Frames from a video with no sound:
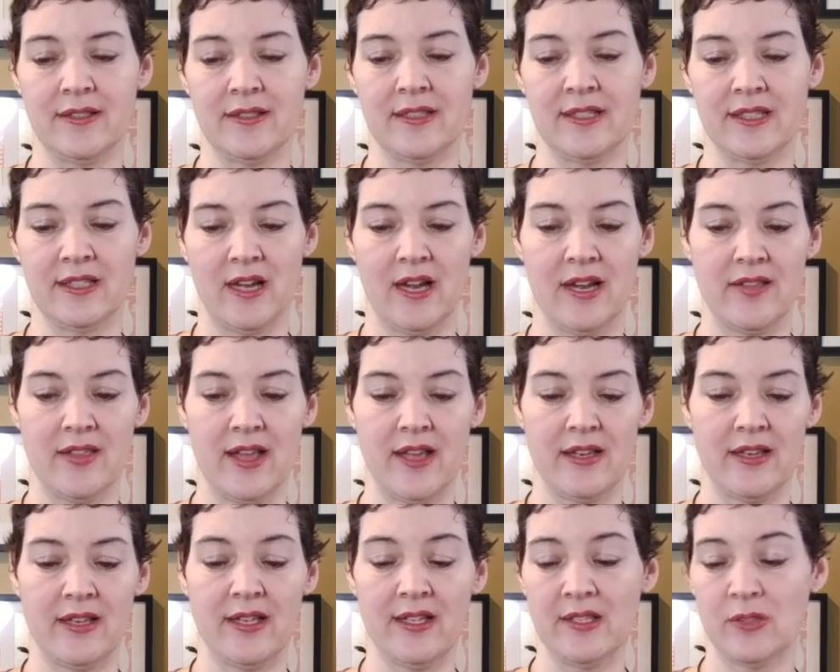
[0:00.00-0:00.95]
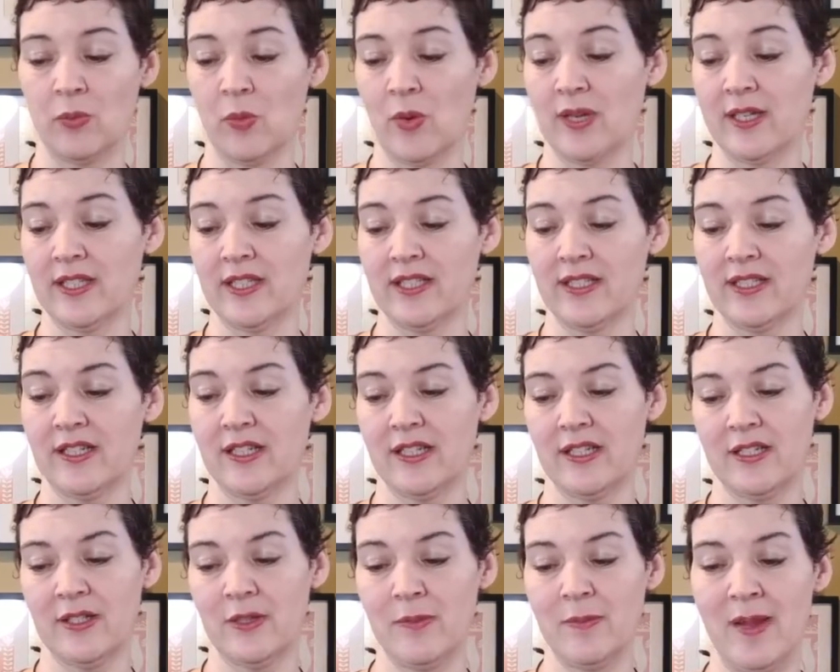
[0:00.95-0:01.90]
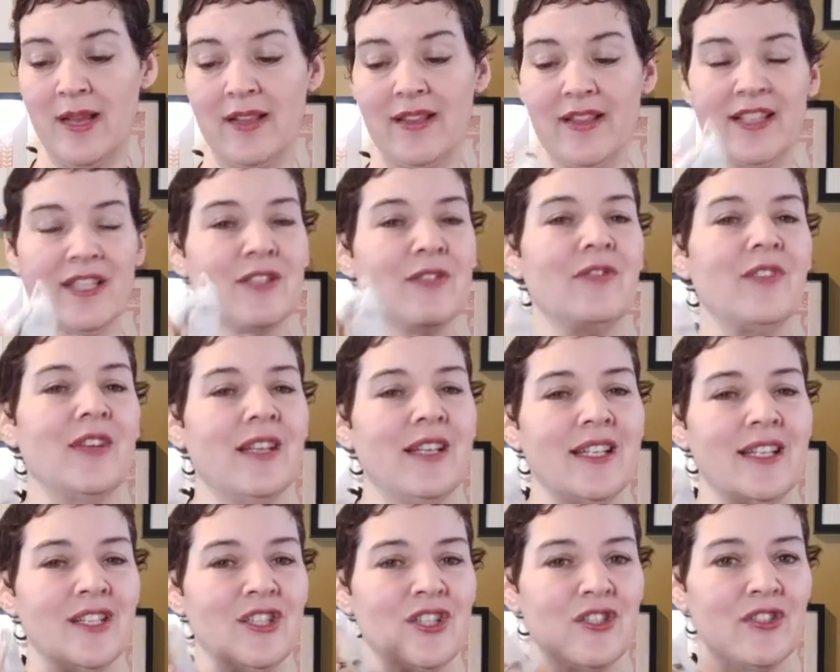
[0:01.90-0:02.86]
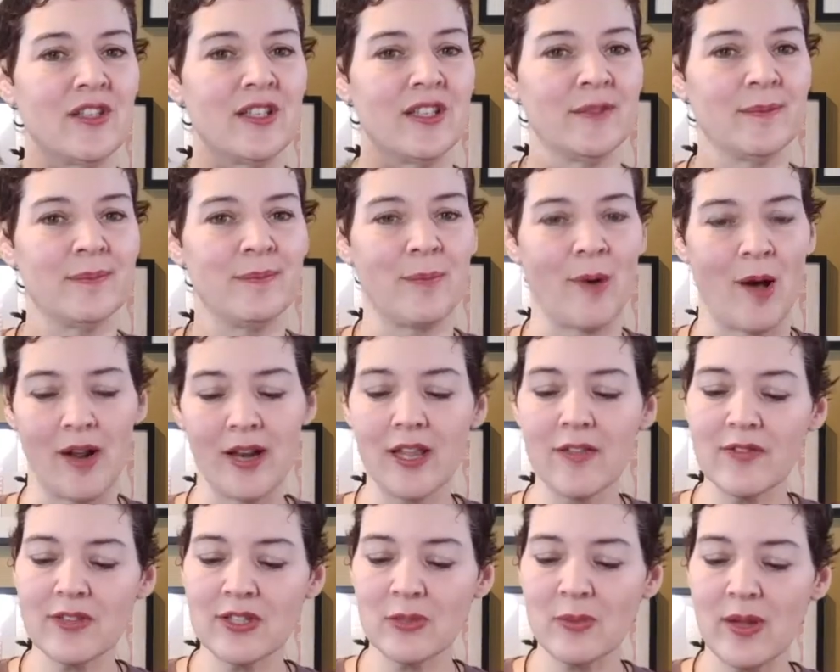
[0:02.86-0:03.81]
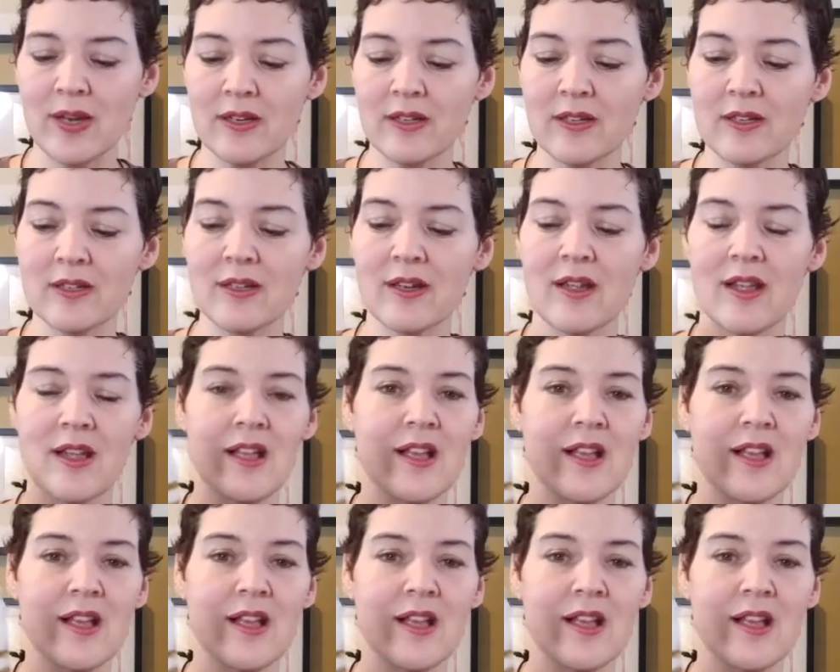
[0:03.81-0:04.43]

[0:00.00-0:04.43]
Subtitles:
design that is wanted to make this fit into the body of the sweater.